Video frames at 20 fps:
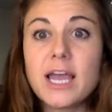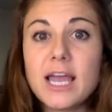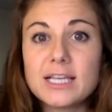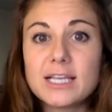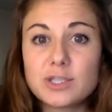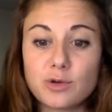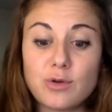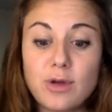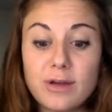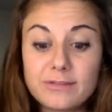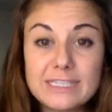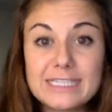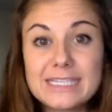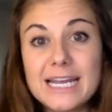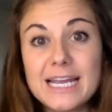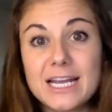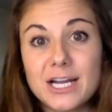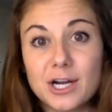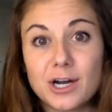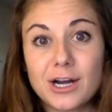So you have to
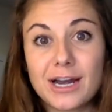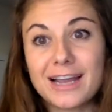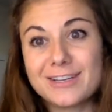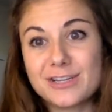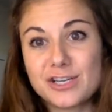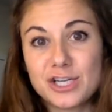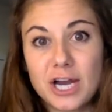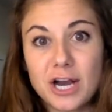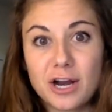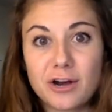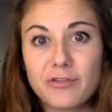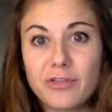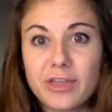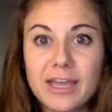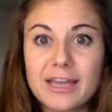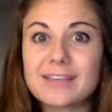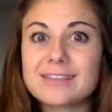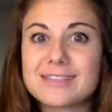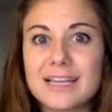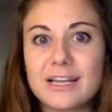stay here and share
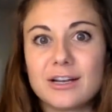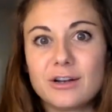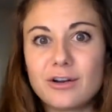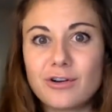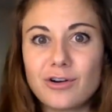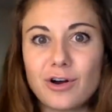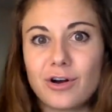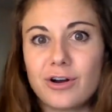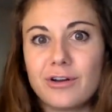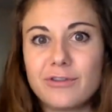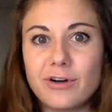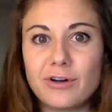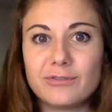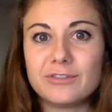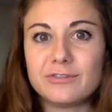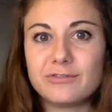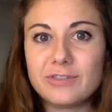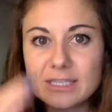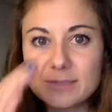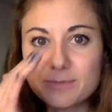things that are involved
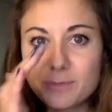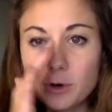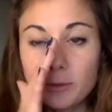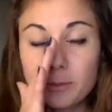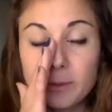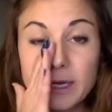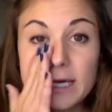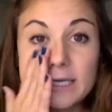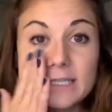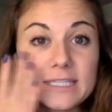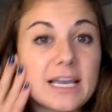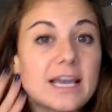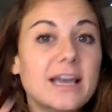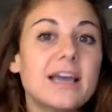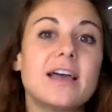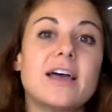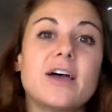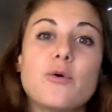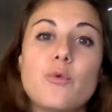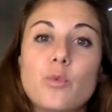in Facebook, because
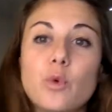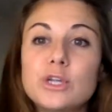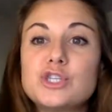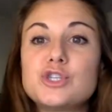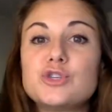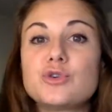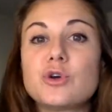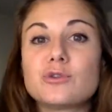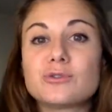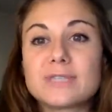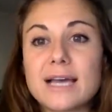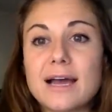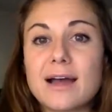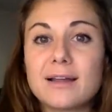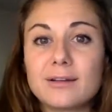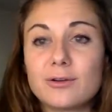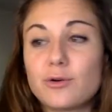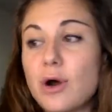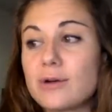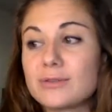once you go
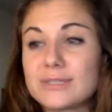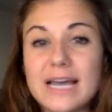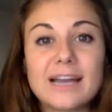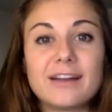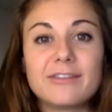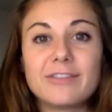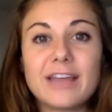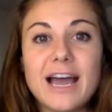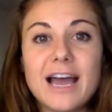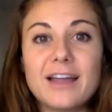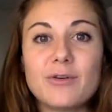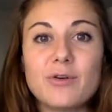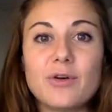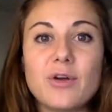outside of that,